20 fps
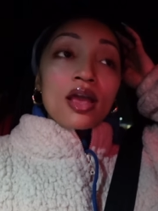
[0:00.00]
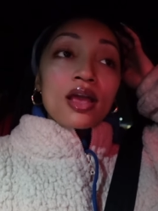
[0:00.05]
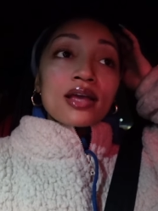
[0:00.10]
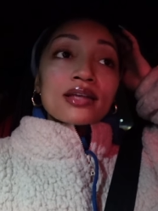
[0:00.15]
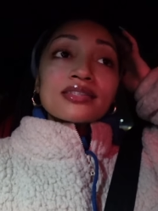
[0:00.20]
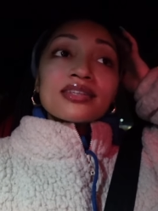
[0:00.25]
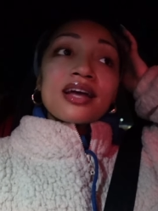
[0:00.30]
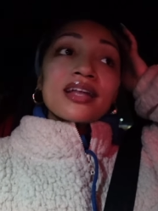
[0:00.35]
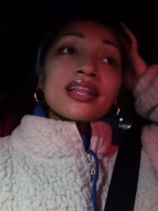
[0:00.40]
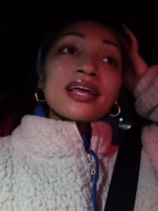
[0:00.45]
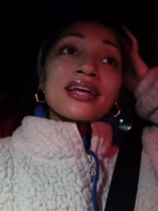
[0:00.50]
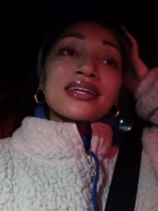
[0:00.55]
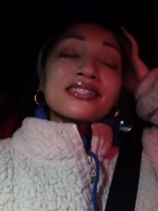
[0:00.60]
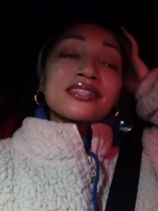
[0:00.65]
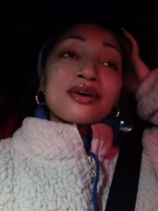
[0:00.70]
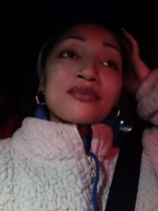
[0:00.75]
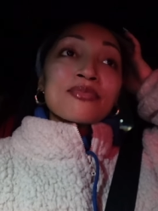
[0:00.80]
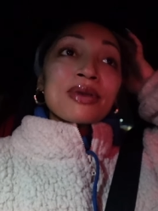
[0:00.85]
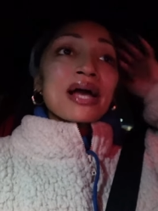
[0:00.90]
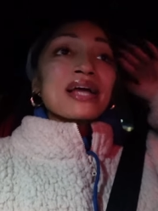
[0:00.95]
It's not like
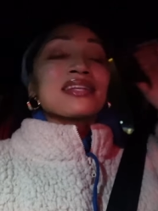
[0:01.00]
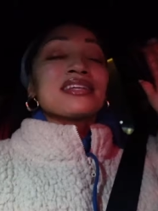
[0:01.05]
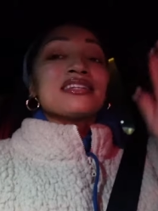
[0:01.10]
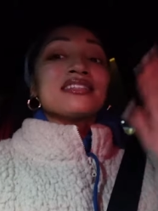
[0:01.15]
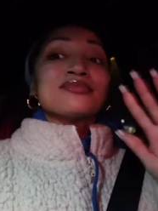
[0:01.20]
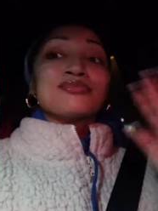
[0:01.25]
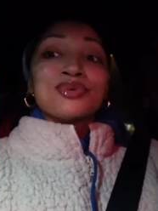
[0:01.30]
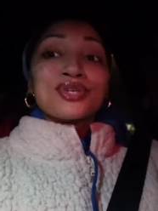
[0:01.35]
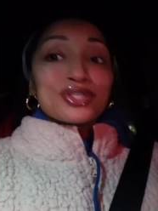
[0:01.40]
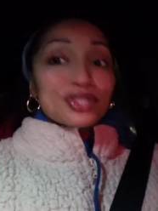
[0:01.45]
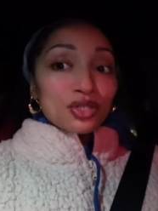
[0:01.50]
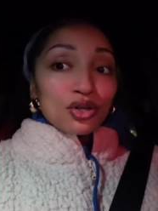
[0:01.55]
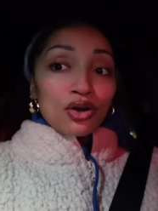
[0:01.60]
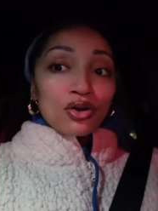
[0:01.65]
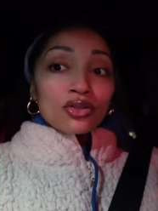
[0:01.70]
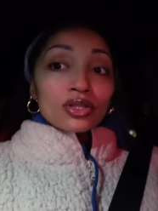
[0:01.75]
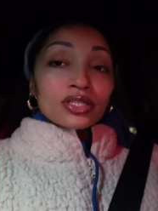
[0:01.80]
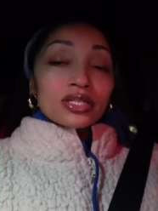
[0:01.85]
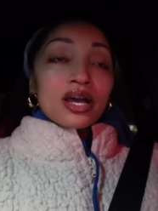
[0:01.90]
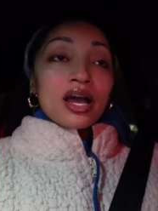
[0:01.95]
somebody is busy all
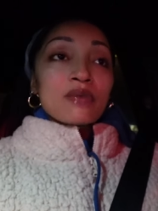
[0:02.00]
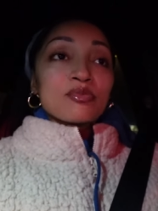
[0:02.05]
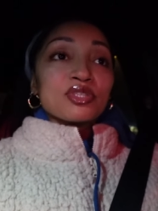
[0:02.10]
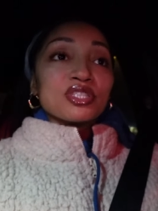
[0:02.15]
the time.